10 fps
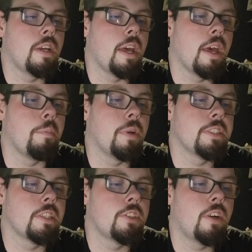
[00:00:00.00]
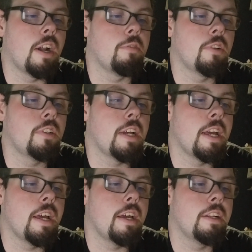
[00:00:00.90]
my sister Avril
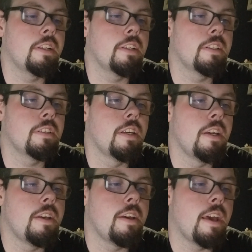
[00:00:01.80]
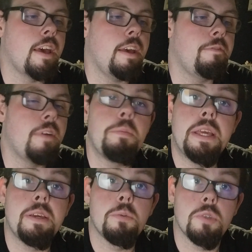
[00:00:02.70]
and
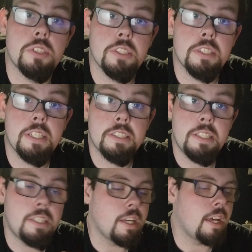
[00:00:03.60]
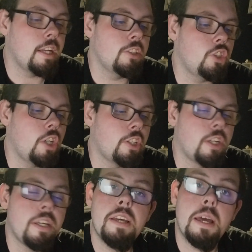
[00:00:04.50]
family, which is Izzy and
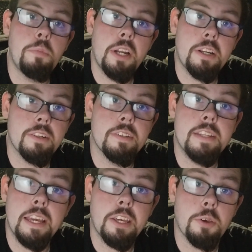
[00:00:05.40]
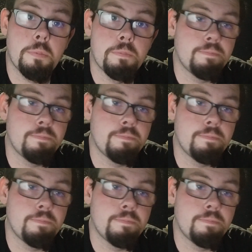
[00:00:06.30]
JJ and Brandon. Thank you.